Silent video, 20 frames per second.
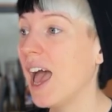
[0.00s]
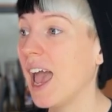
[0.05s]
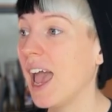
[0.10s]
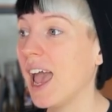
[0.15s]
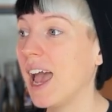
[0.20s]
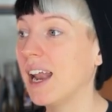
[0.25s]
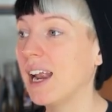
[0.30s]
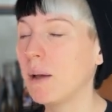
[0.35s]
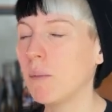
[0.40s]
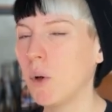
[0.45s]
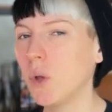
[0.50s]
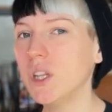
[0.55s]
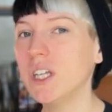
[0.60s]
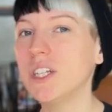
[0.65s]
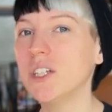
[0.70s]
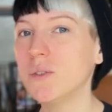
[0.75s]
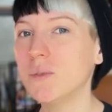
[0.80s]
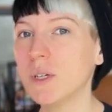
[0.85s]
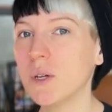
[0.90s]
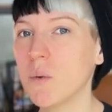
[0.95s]
and I'm only
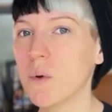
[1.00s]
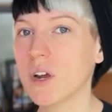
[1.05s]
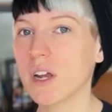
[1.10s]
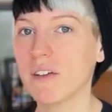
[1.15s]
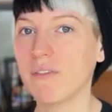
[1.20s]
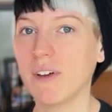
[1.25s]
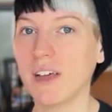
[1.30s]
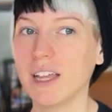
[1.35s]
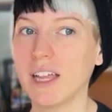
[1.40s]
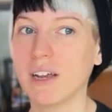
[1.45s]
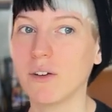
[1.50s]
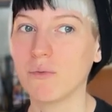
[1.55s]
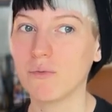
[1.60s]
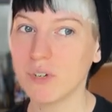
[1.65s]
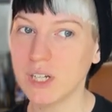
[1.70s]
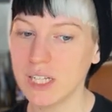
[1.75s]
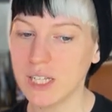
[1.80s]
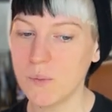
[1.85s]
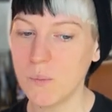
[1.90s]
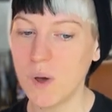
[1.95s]
doing work if I like
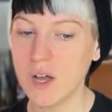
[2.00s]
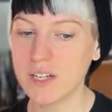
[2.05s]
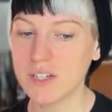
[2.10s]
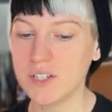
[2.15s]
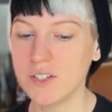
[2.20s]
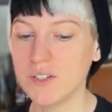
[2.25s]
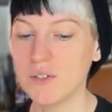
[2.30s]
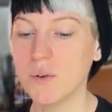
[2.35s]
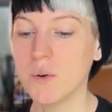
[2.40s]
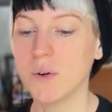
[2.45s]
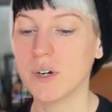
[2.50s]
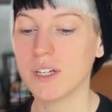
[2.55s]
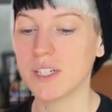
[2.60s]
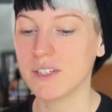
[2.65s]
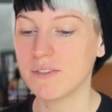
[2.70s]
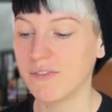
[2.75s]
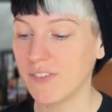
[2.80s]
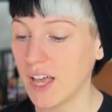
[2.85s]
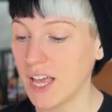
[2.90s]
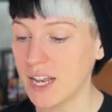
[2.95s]
really want to or it's
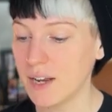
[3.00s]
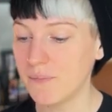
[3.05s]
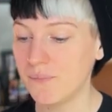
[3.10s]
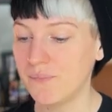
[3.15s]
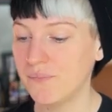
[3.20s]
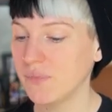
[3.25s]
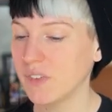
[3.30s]
fun,